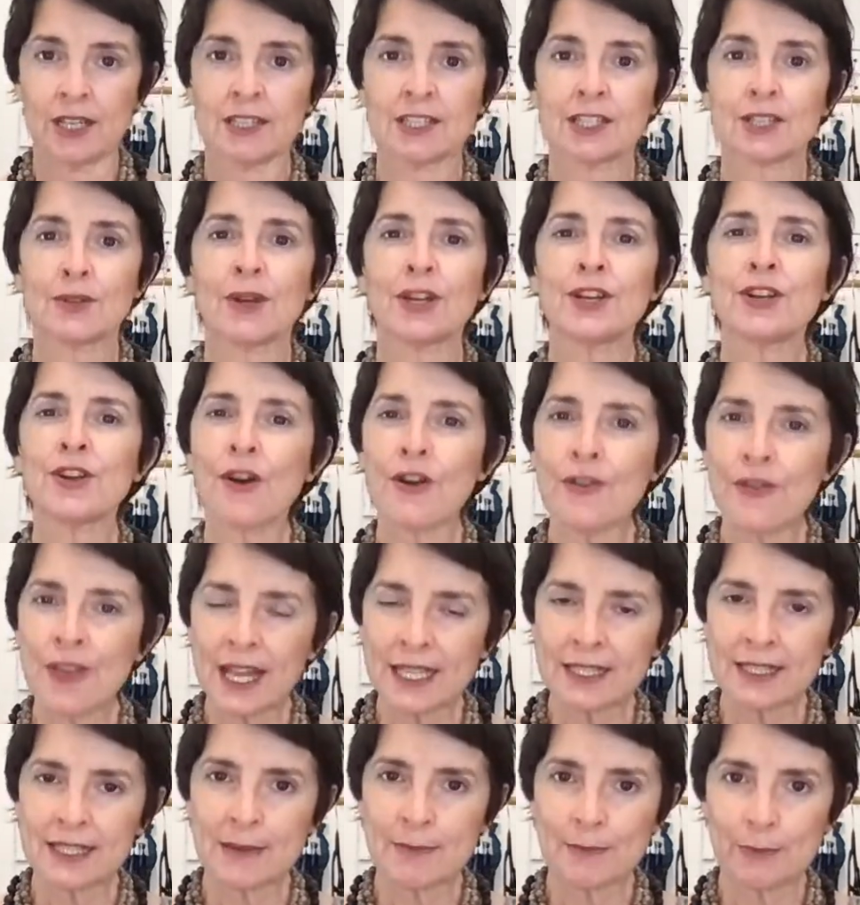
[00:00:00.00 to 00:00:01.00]
So I know
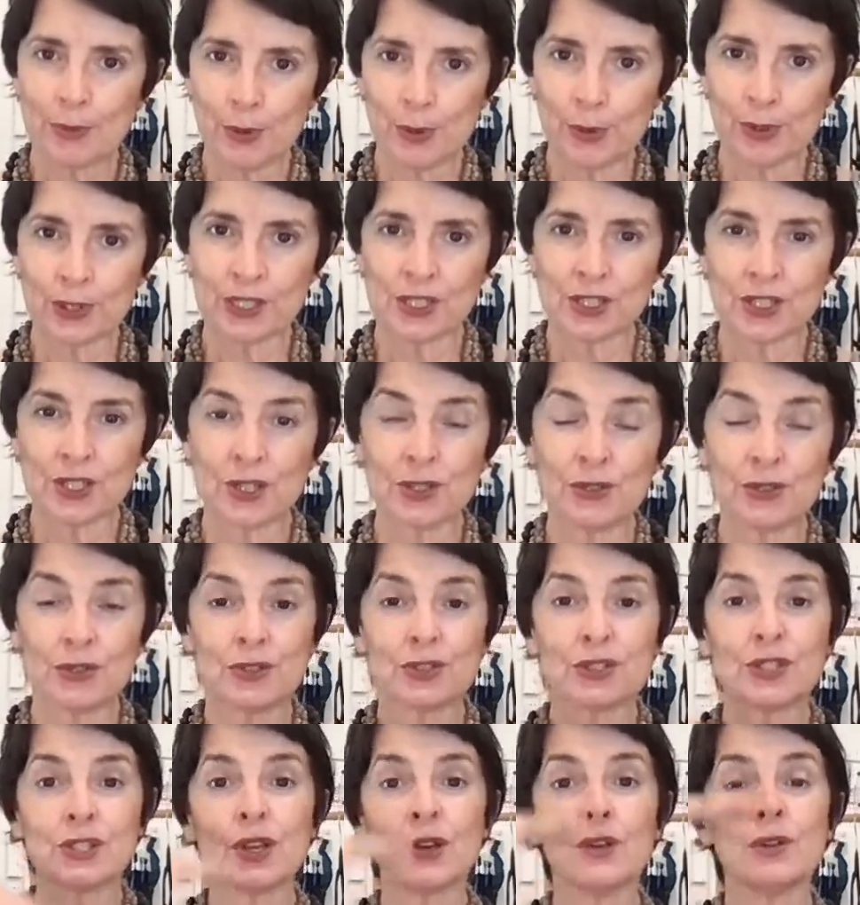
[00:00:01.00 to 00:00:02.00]
that's important too.
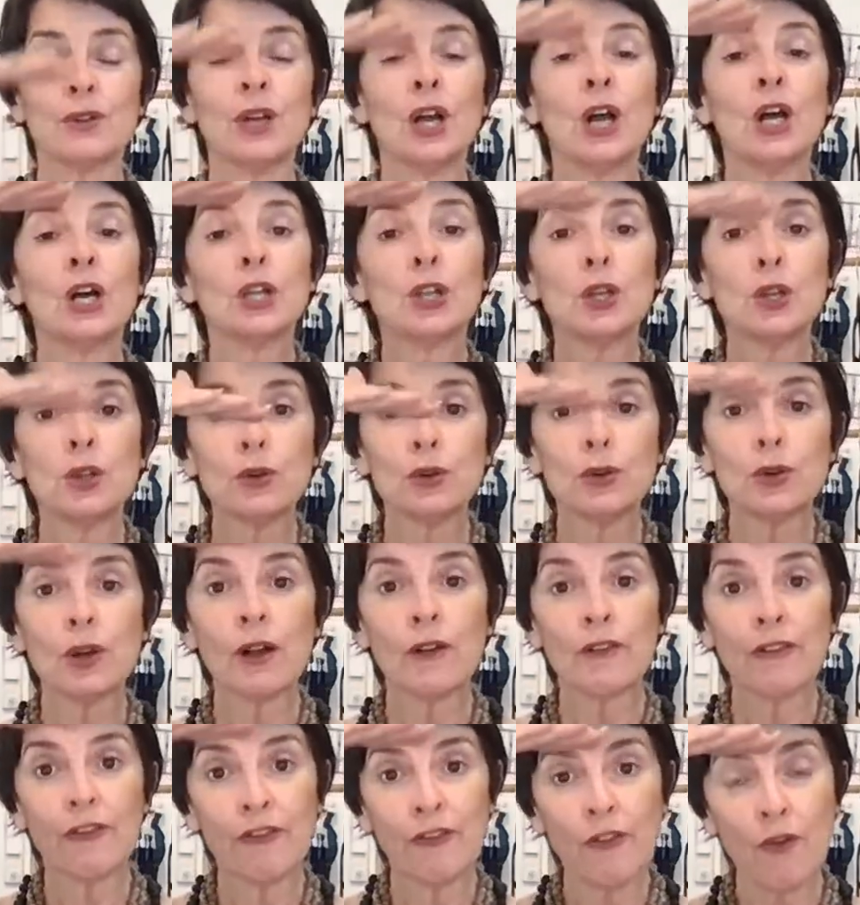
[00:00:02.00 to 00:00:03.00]
So
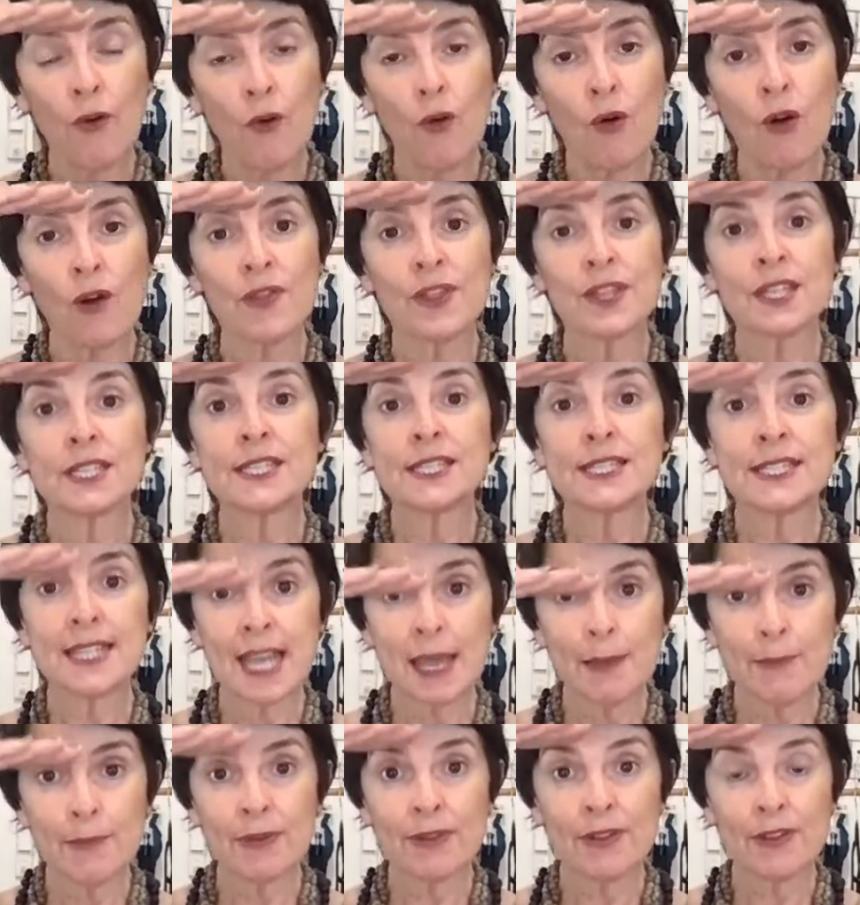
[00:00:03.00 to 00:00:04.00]
look for the
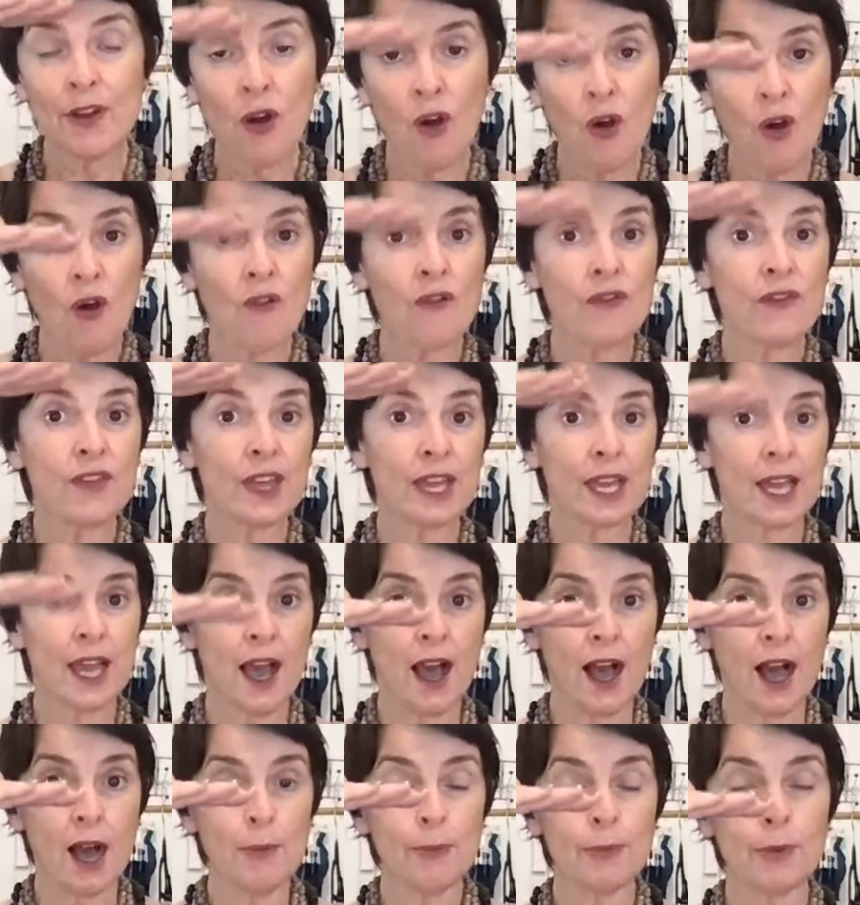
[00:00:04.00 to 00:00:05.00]
depth of the
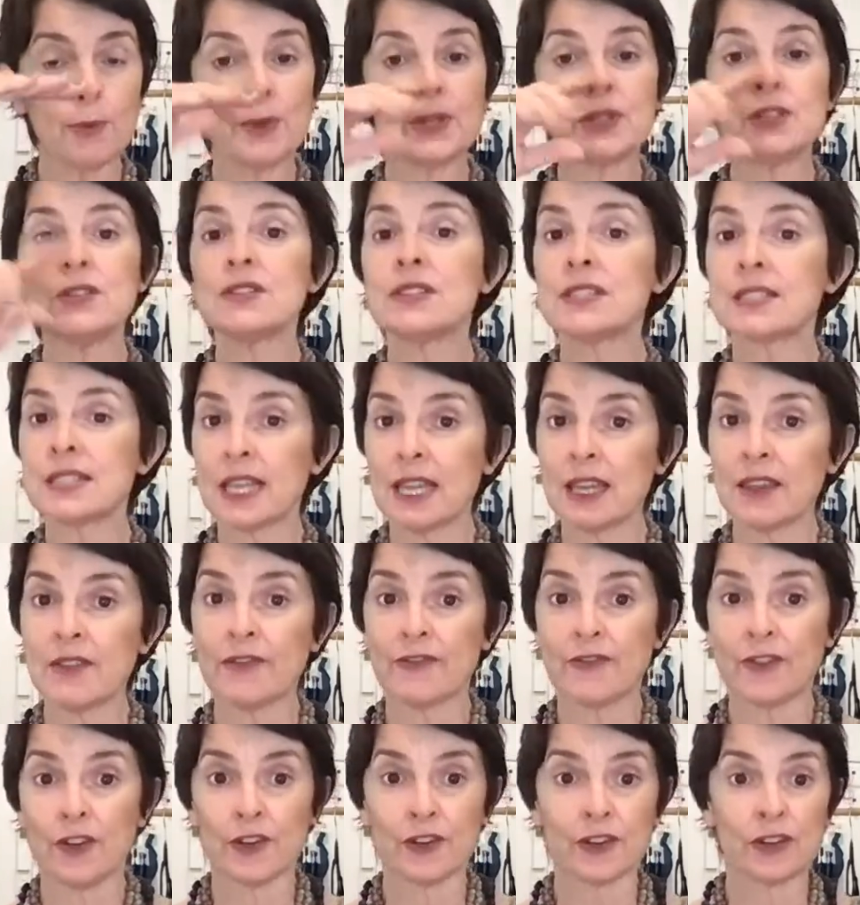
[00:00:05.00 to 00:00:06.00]
cup when you see the
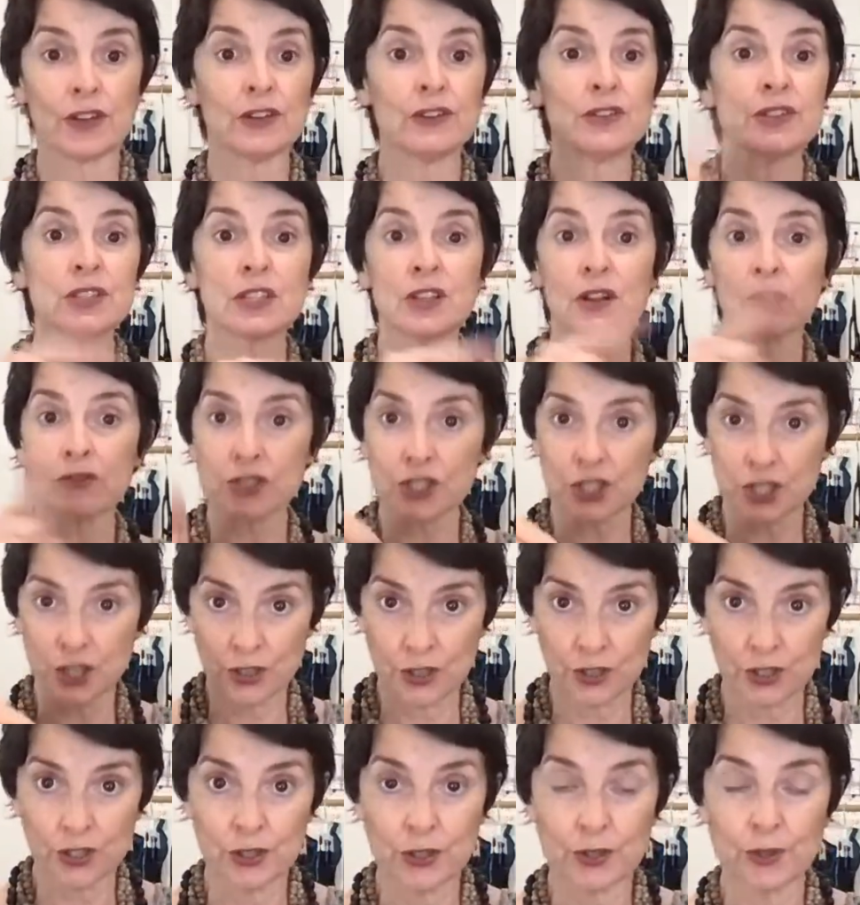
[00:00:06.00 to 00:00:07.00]
photos, and I'll show
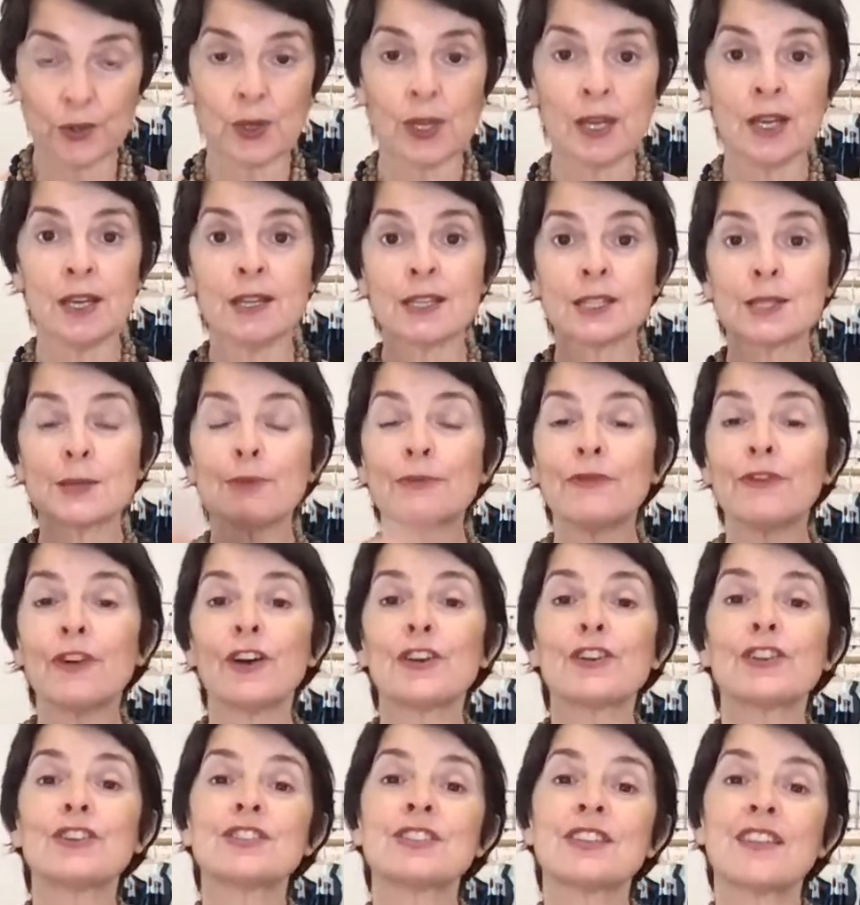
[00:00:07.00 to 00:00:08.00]
you some
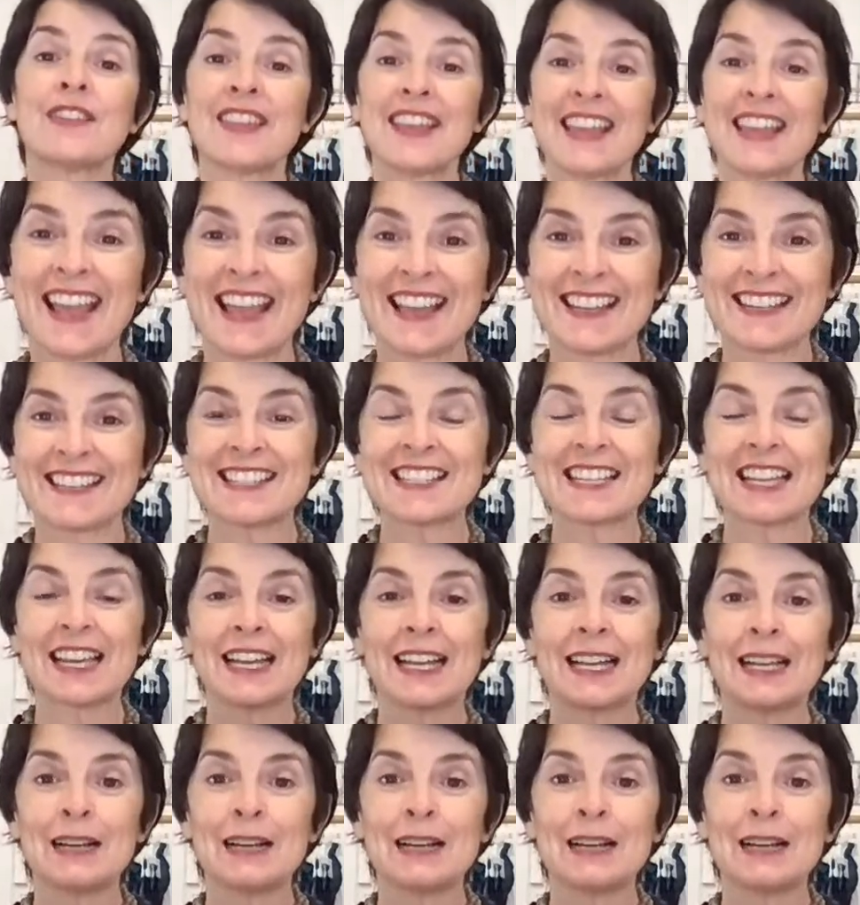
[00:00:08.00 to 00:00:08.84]
photos at end